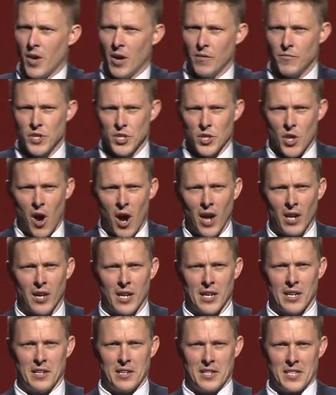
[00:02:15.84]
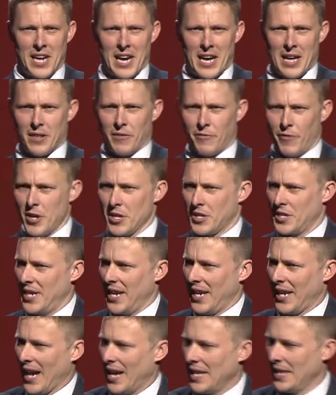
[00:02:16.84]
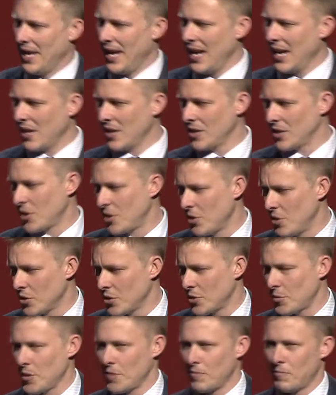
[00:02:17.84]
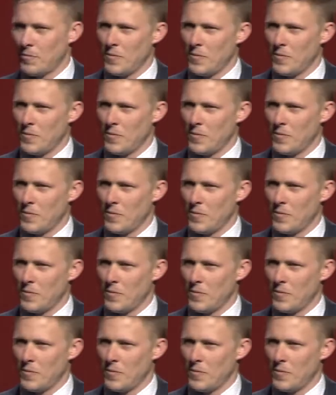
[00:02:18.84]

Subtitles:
Just highlighted the first decade there because of course we're